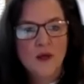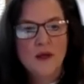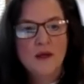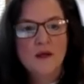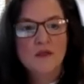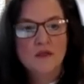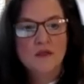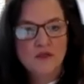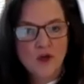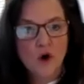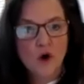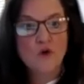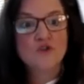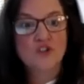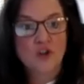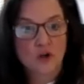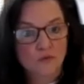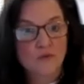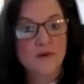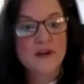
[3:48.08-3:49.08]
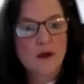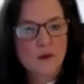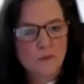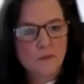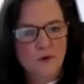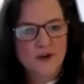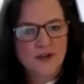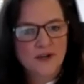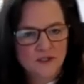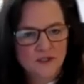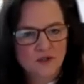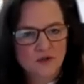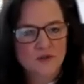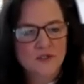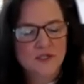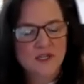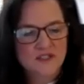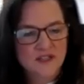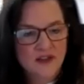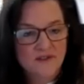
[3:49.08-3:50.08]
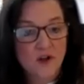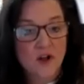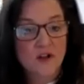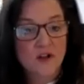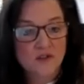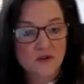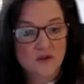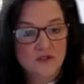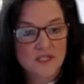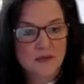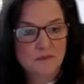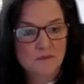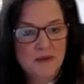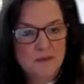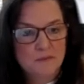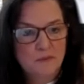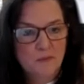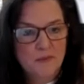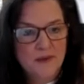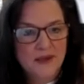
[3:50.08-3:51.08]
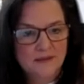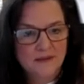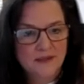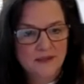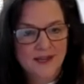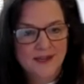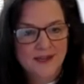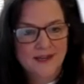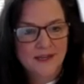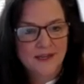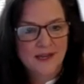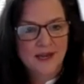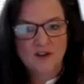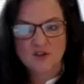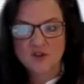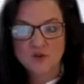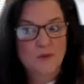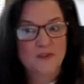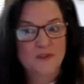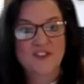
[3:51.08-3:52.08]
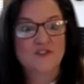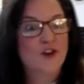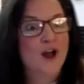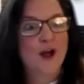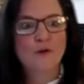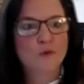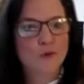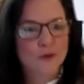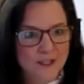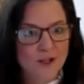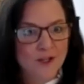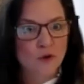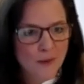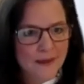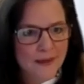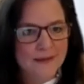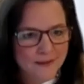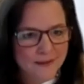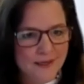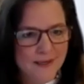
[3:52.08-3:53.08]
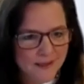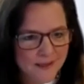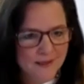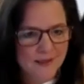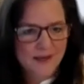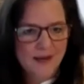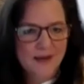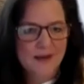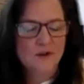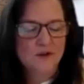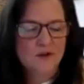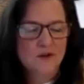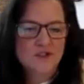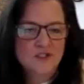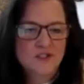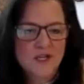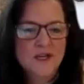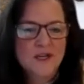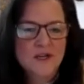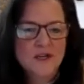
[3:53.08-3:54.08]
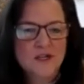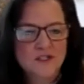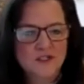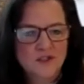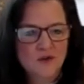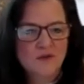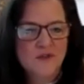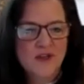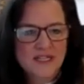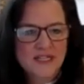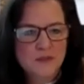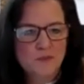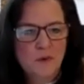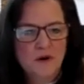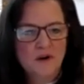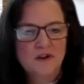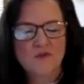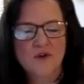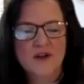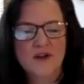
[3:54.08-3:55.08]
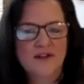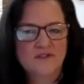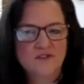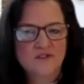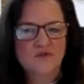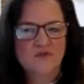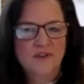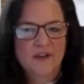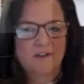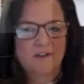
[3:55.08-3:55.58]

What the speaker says: those are real predictors, because I've also seen people pick leading indicators, but they're not really the right leading indicators. So that's part of what you have to figure